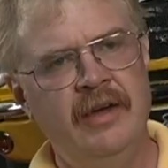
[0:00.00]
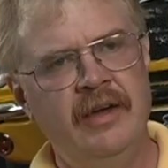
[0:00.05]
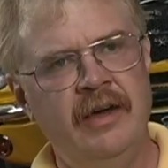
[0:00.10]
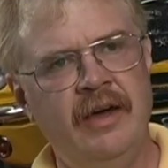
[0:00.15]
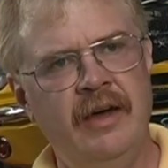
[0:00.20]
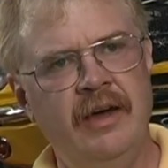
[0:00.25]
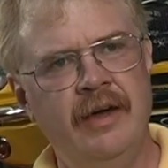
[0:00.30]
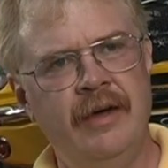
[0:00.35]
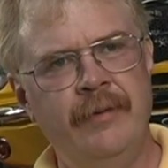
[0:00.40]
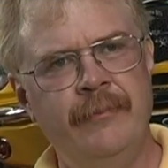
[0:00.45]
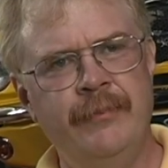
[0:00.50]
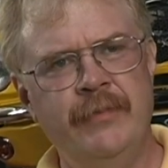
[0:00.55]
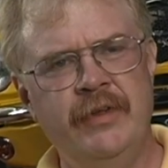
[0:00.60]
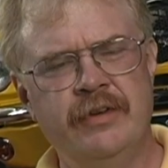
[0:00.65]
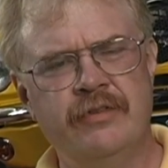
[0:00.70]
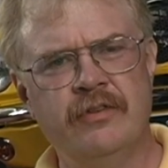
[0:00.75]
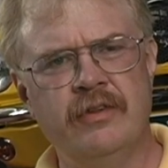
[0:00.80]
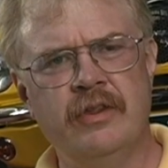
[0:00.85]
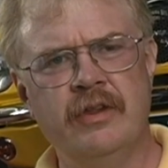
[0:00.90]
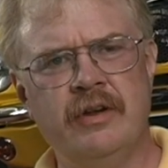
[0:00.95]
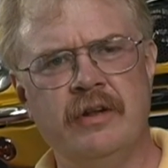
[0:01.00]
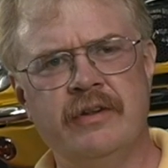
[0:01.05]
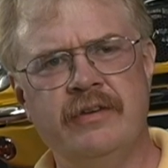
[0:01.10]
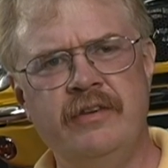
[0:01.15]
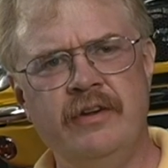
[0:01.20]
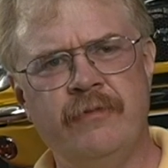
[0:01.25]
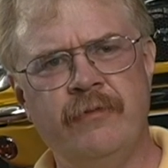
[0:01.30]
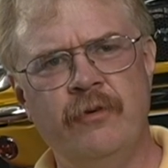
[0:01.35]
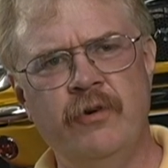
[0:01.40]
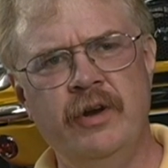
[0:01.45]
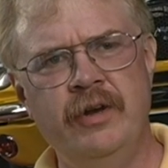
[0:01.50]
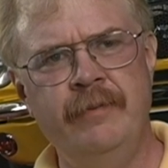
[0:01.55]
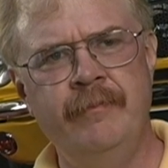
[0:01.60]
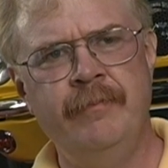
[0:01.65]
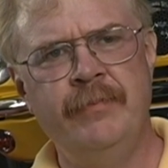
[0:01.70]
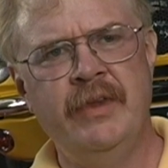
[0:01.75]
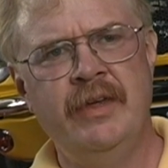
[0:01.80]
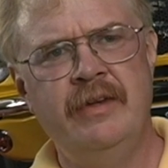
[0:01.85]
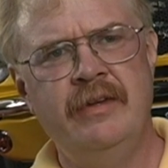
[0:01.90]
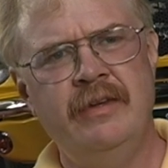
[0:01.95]
It's a little different
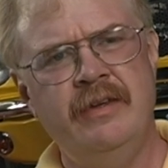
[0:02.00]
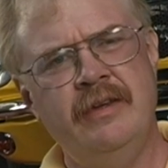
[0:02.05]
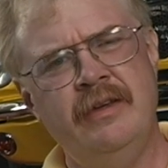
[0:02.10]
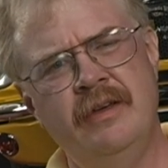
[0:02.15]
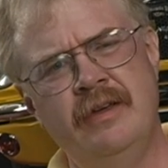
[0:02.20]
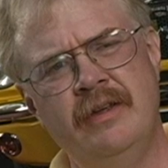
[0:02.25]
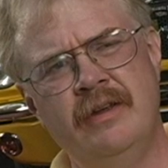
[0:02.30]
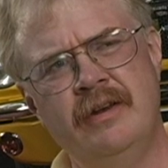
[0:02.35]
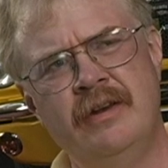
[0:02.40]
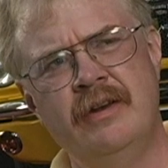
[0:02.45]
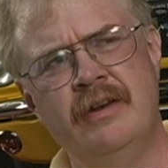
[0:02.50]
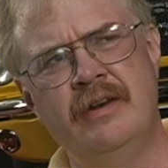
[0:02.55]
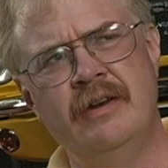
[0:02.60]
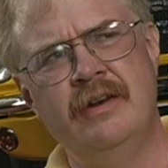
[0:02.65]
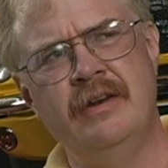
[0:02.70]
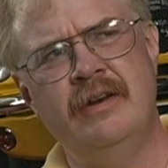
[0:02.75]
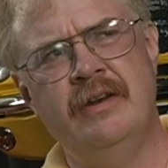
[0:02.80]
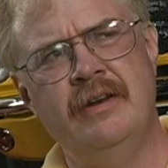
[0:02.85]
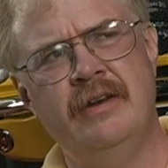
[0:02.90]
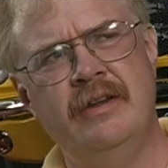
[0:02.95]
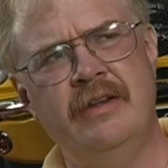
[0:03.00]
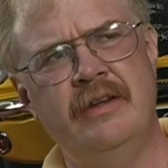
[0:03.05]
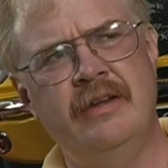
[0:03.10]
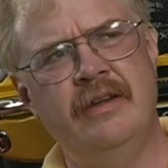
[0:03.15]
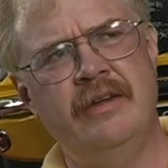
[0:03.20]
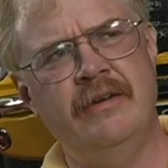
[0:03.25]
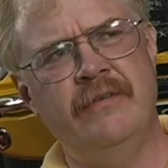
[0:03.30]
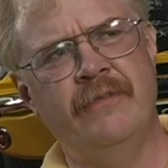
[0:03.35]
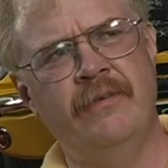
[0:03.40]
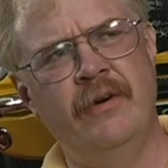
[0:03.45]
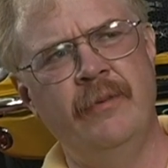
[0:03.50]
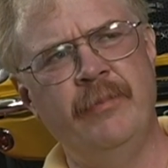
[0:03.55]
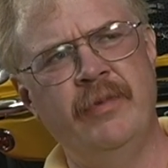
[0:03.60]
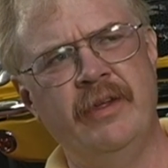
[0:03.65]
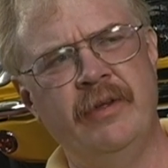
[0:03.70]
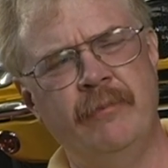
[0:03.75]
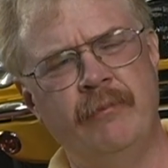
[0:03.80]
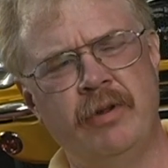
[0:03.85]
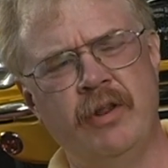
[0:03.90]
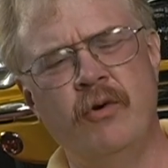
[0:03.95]
from
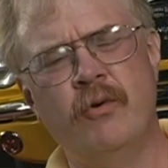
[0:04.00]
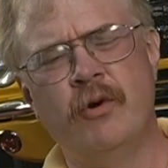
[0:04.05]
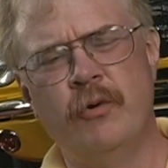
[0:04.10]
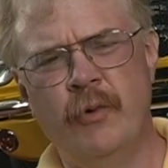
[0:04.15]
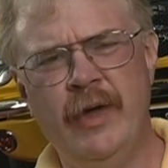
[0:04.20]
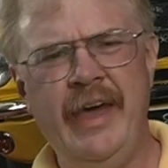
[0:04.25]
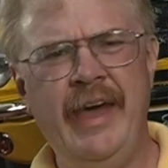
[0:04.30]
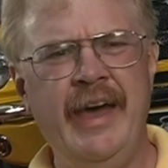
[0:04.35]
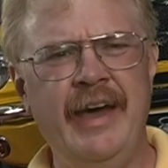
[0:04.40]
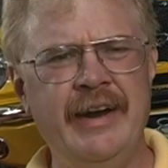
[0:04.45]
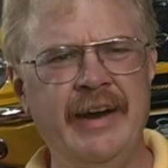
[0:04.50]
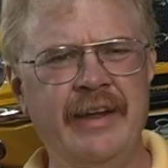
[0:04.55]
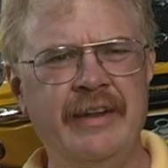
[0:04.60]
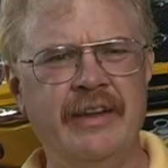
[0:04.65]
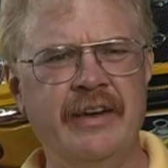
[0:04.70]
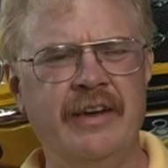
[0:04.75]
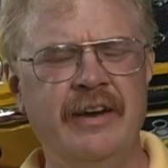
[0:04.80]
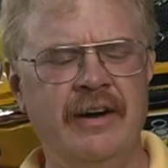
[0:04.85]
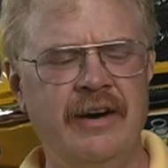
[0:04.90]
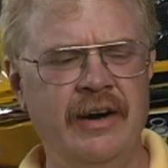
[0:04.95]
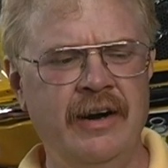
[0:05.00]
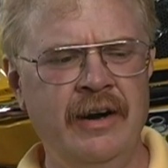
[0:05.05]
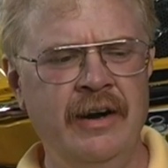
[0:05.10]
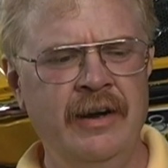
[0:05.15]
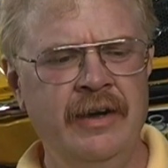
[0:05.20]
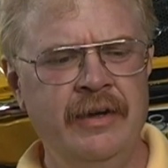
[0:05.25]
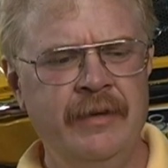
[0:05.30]
the blower we had on the car.